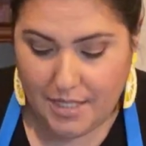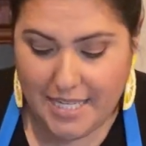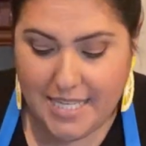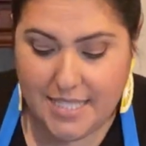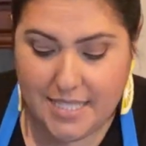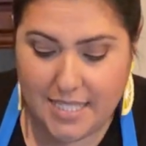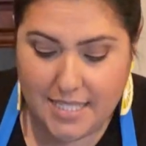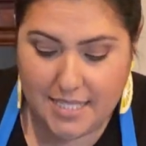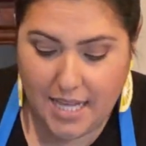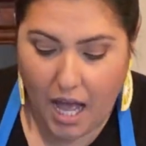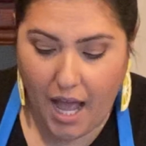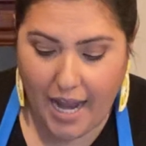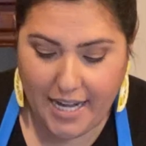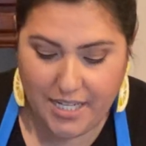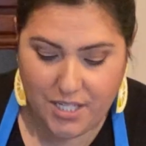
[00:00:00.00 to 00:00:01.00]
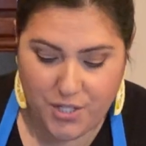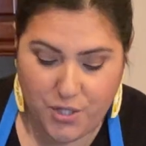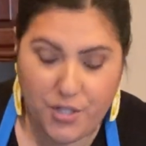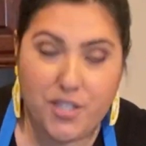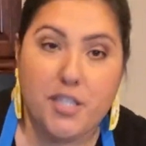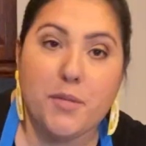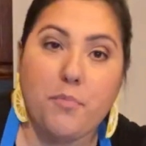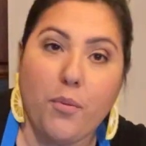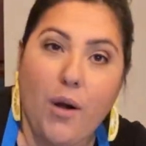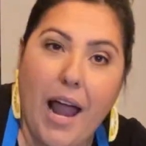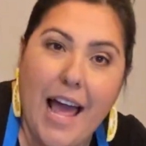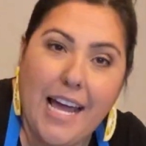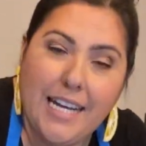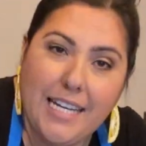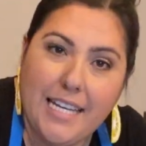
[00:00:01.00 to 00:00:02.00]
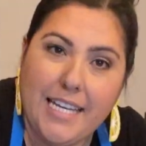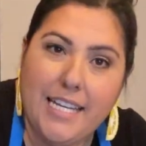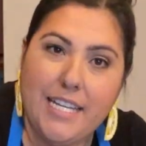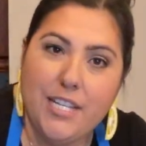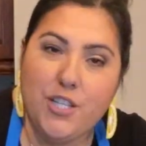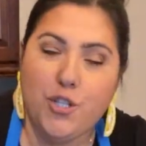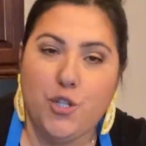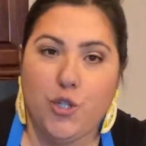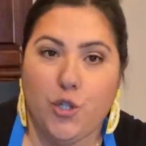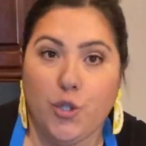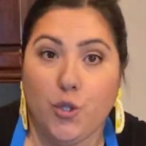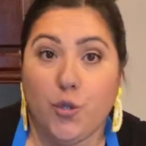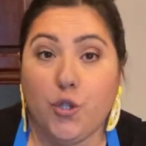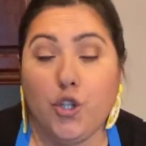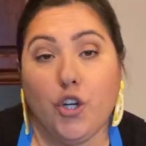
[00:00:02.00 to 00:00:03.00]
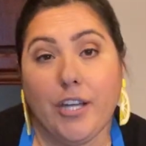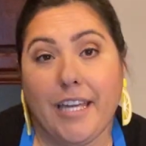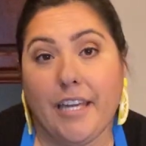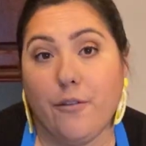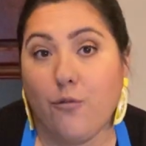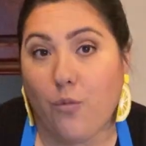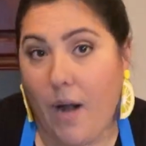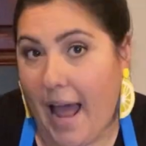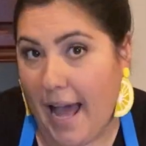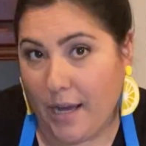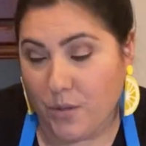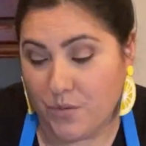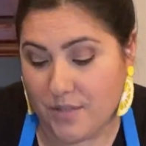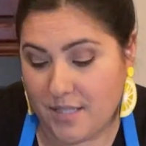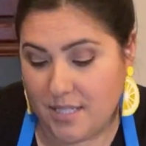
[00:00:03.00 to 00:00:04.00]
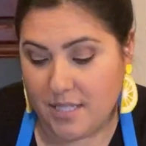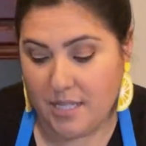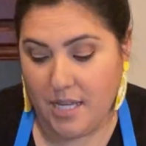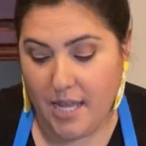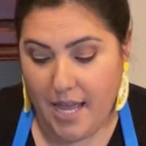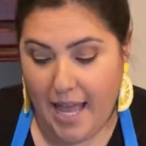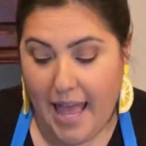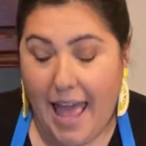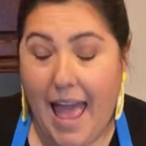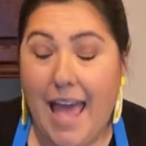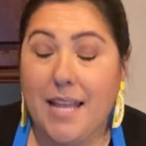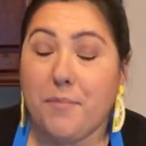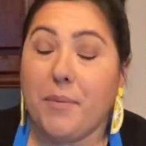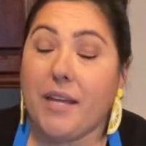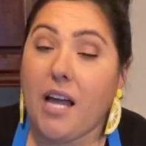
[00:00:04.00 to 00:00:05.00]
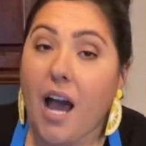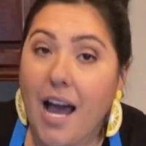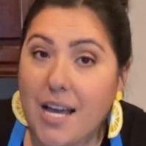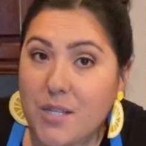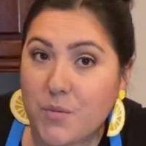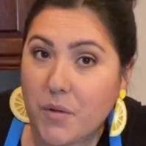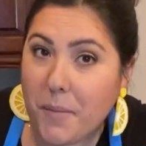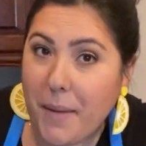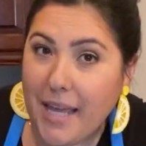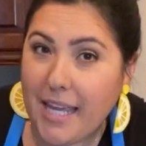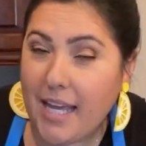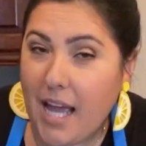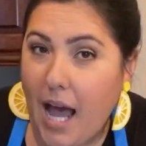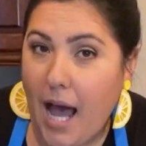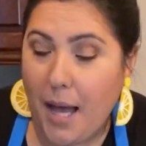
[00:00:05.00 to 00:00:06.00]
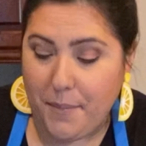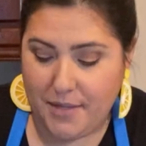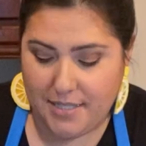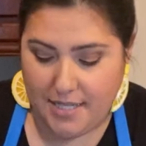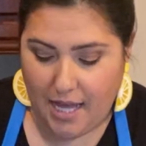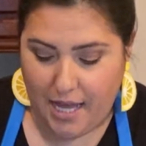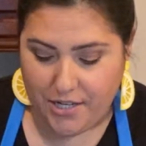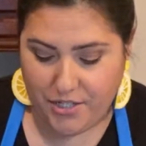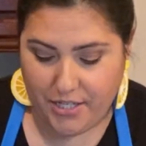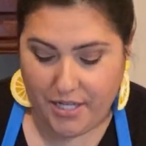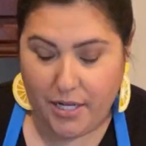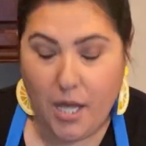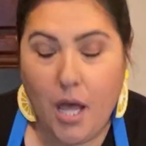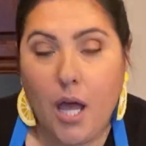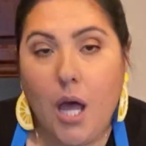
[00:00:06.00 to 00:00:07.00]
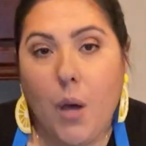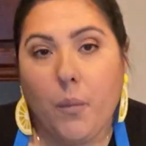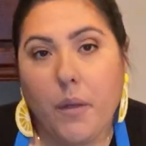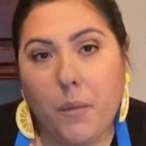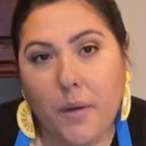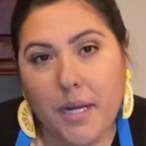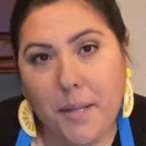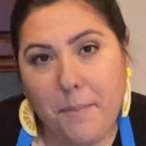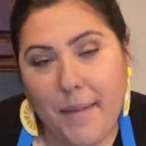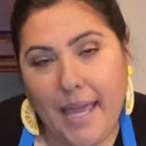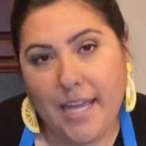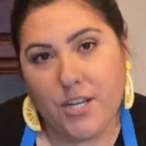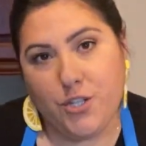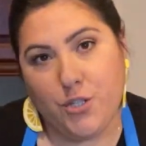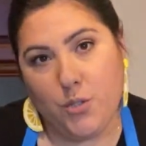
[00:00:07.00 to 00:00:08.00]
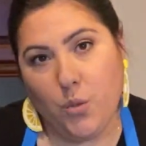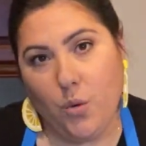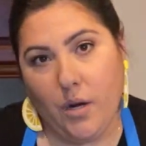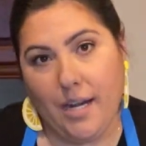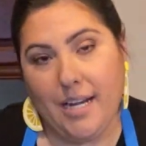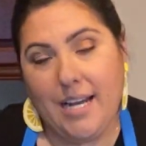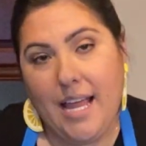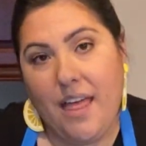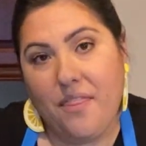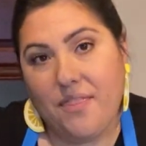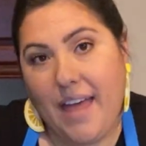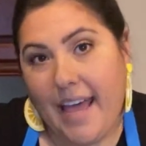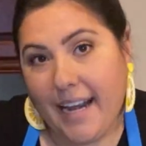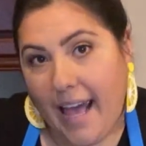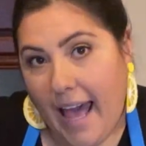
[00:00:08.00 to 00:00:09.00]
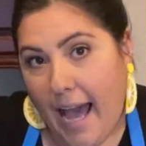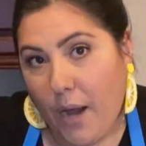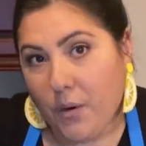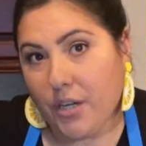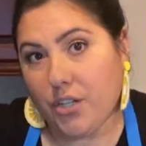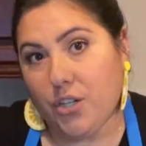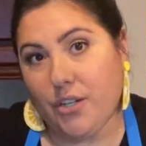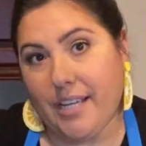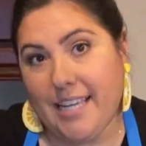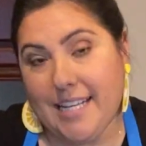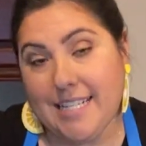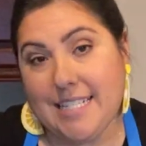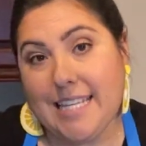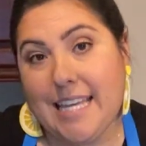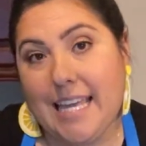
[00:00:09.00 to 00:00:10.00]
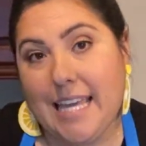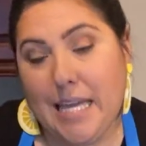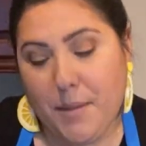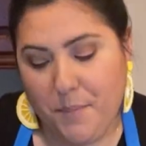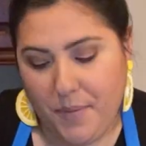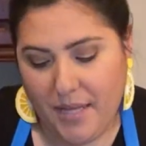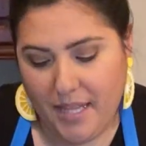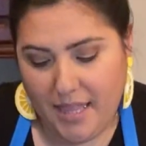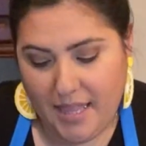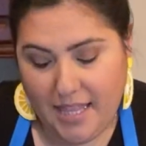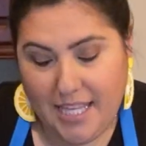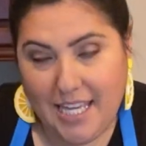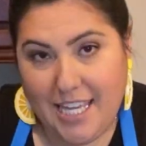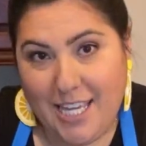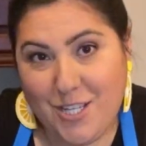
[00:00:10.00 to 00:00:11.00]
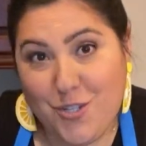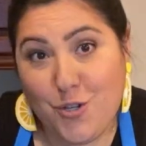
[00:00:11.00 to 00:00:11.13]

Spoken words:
is designed to spread into cookie rounds. And because we're making Hamantaschen, we want to make sure that our cookies keep the